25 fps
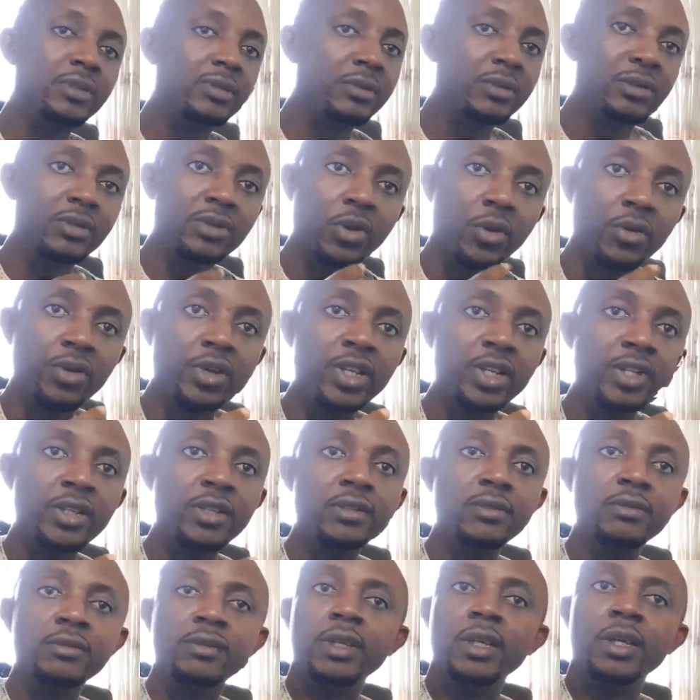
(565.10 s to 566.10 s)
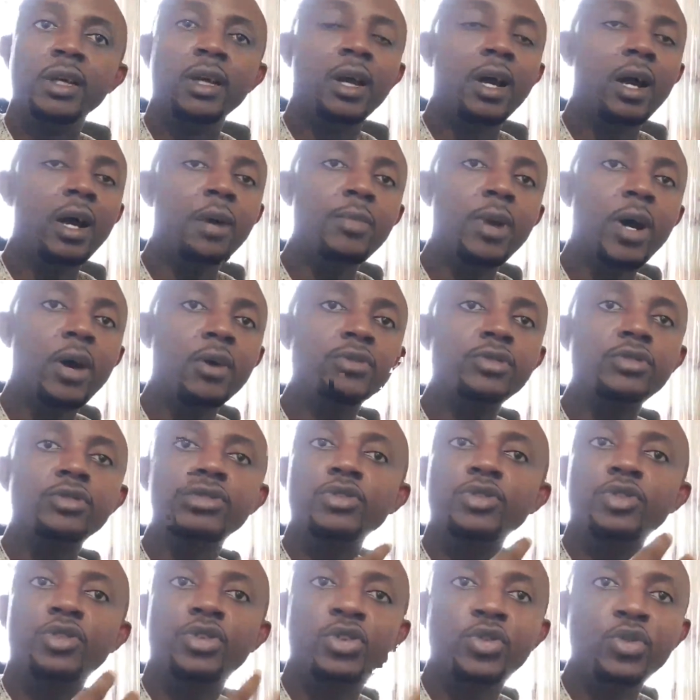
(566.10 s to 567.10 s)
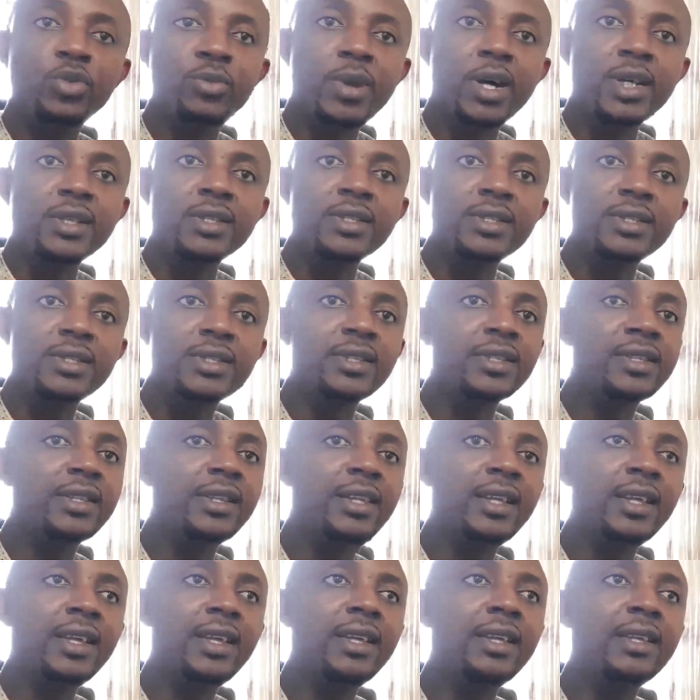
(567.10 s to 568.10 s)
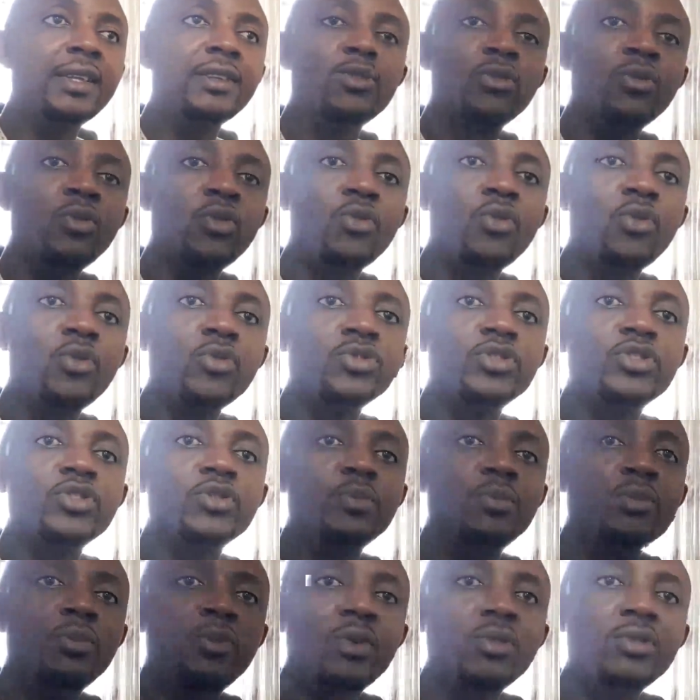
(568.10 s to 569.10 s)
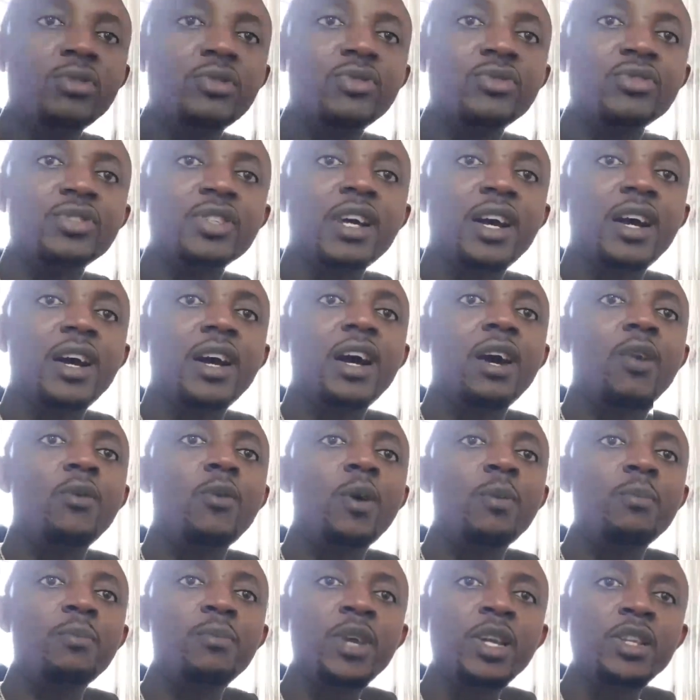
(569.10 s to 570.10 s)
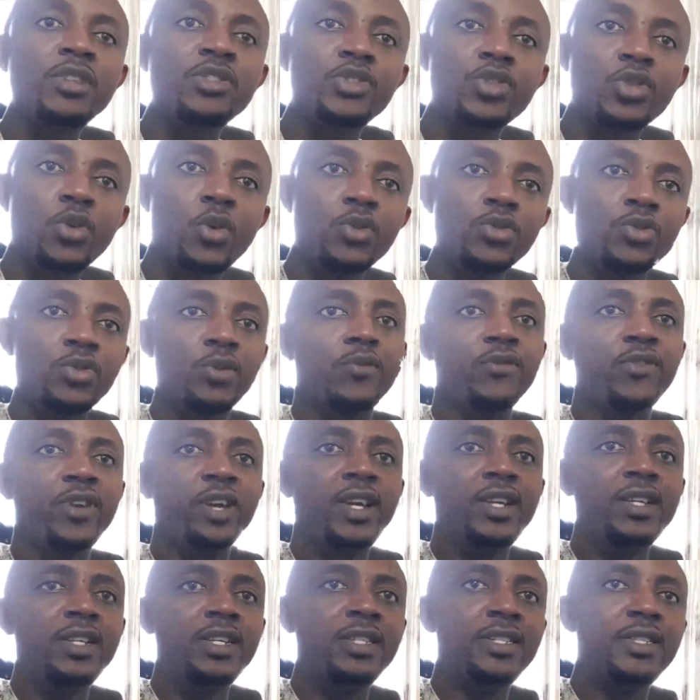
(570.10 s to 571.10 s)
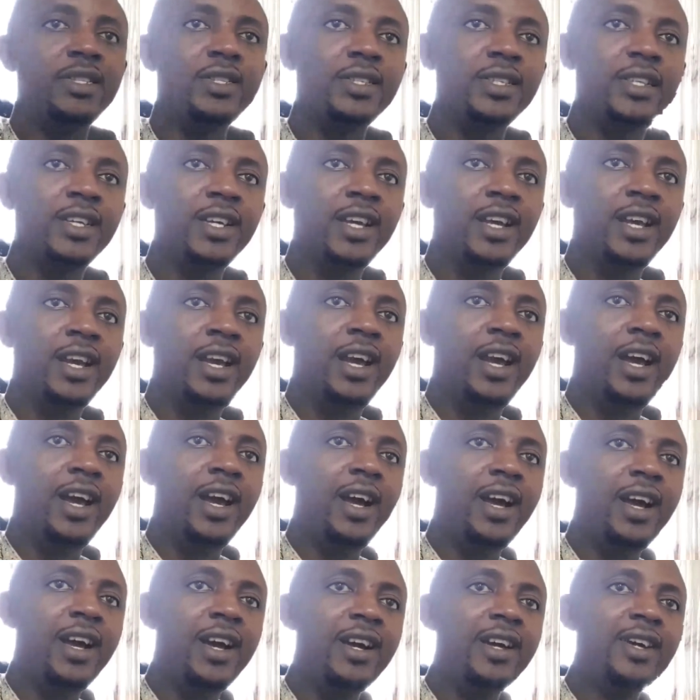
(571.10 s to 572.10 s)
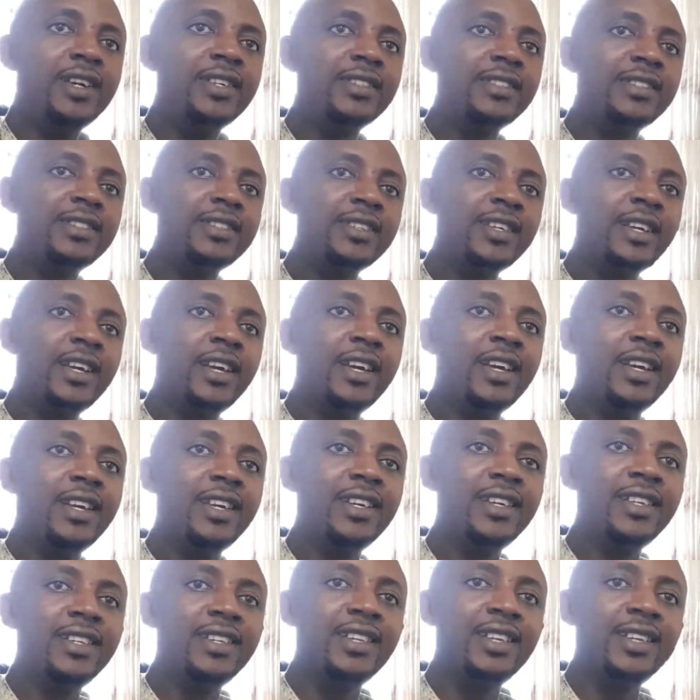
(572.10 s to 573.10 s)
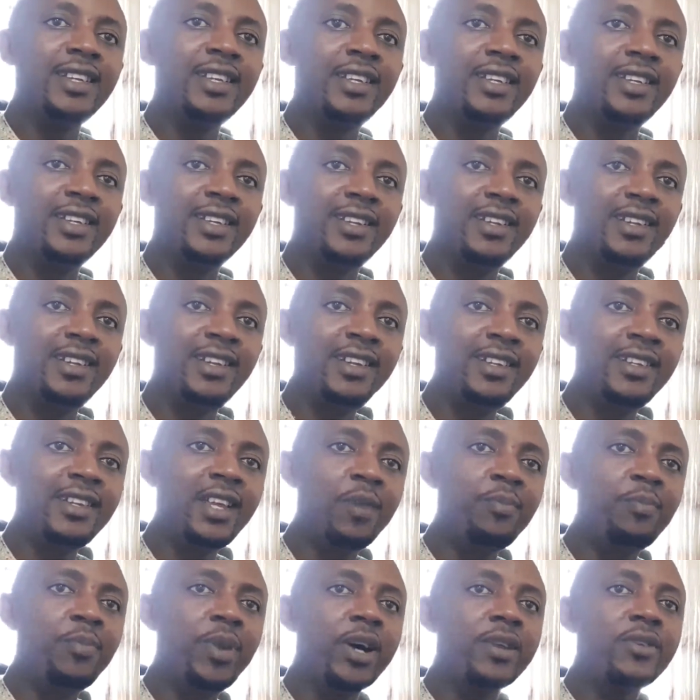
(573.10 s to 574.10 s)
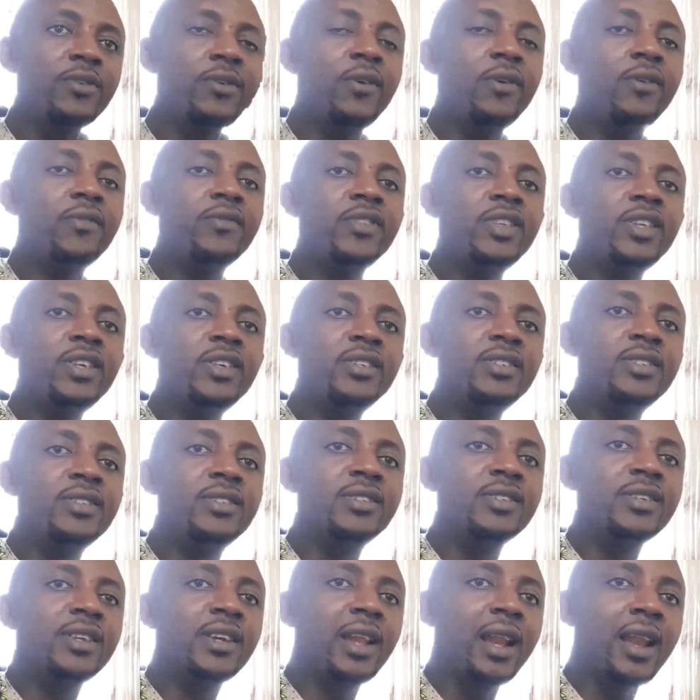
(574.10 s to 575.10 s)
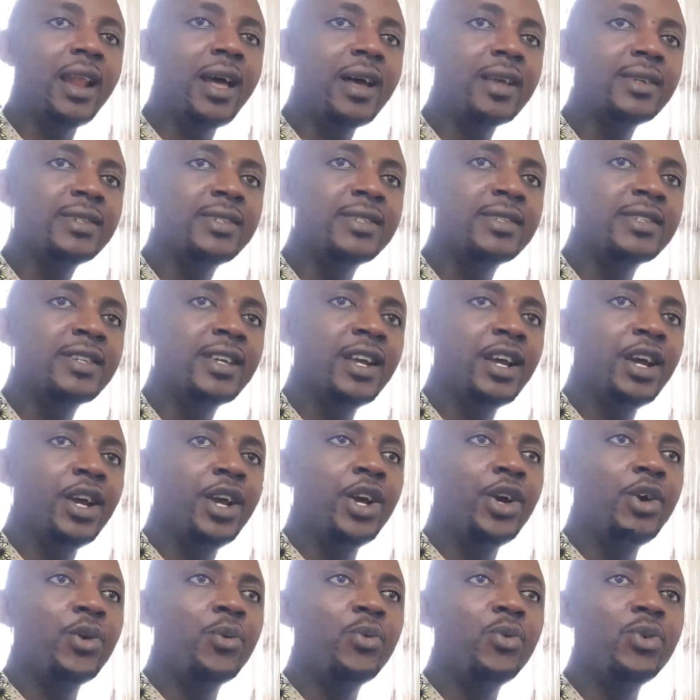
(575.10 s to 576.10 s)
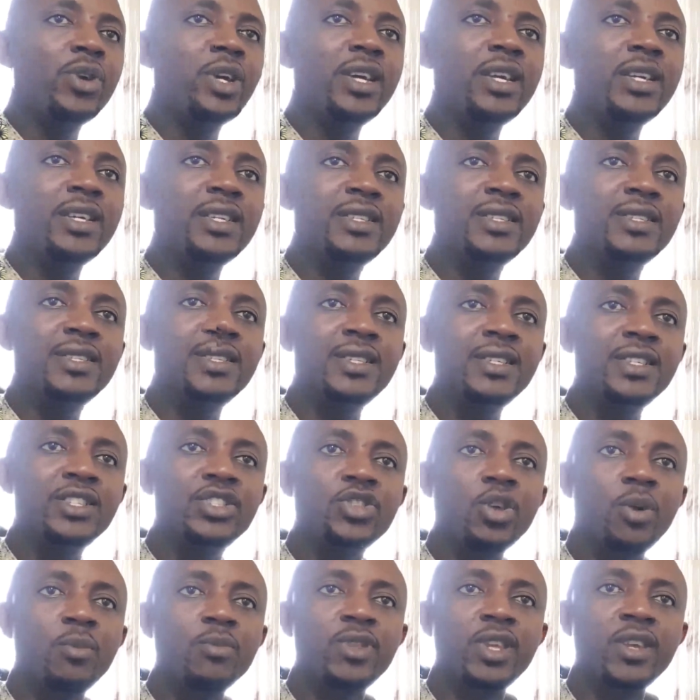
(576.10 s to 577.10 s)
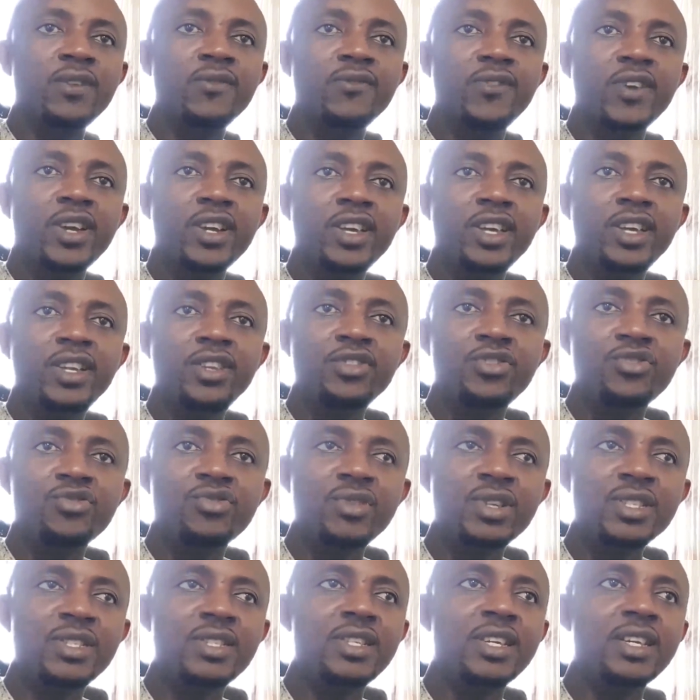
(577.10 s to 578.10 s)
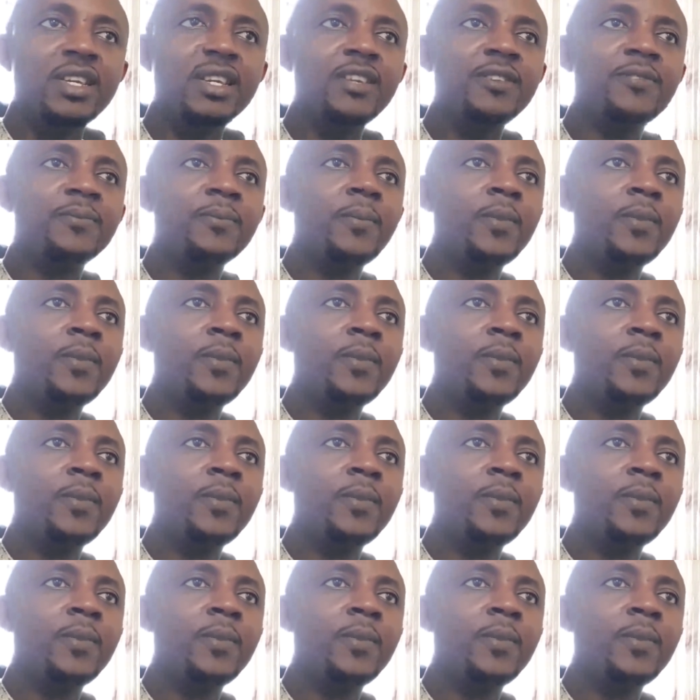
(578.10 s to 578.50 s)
Talking about humans, the glucose molecules are our main source of energy. And in the later part of this class, we see something very interesting.